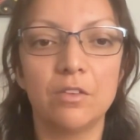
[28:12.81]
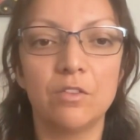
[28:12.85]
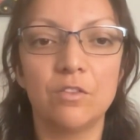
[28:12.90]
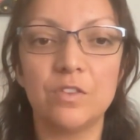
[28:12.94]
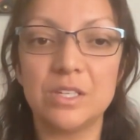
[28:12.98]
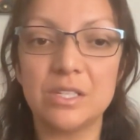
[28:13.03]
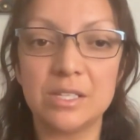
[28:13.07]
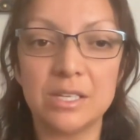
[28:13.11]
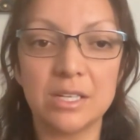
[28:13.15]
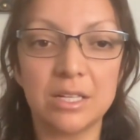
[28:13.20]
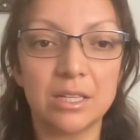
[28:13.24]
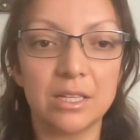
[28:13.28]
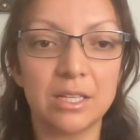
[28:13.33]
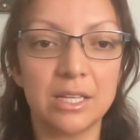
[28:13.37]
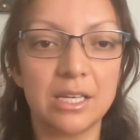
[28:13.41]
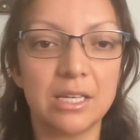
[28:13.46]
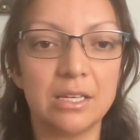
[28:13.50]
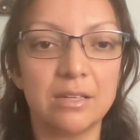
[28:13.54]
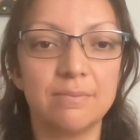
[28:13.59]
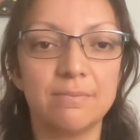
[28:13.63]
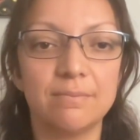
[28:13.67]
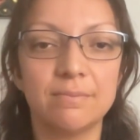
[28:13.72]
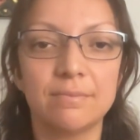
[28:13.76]

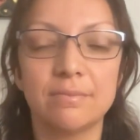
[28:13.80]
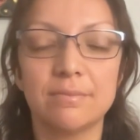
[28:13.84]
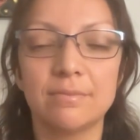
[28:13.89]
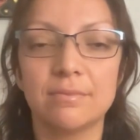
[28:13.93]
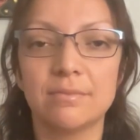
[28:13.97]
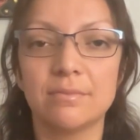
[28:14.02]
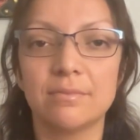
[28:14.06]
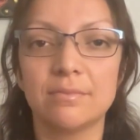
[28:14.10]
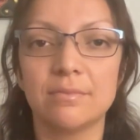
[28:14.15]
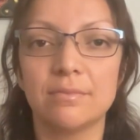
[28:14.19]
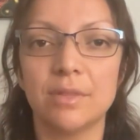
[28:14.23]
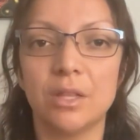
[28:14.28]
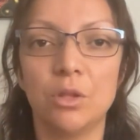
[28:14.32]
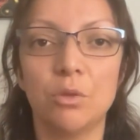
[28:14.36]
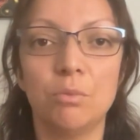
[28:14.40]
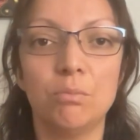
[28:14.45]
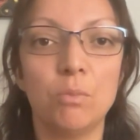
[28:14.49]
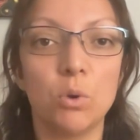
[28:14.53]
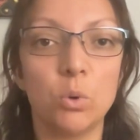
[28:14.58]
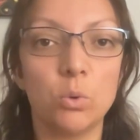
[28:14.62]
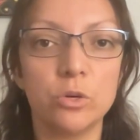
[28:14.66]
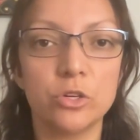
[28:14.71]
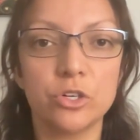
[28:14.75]
physically,
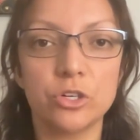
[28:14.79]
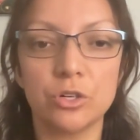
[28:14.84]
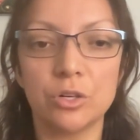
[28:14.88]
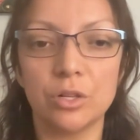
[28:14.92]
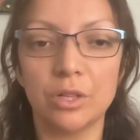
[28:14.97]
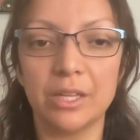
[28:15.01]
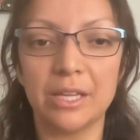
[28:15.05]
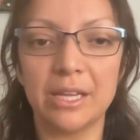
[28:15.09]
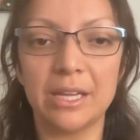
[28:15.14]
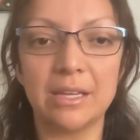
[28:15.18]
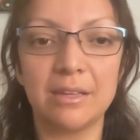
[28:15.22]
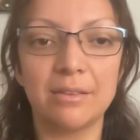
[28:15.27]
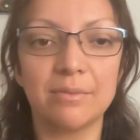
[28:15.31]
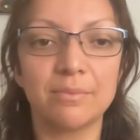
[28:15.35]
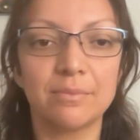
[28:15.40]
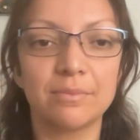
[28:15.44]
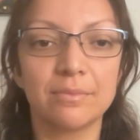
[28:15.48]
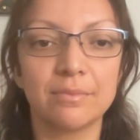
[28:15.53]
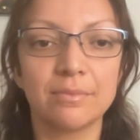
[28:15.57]
emotionally,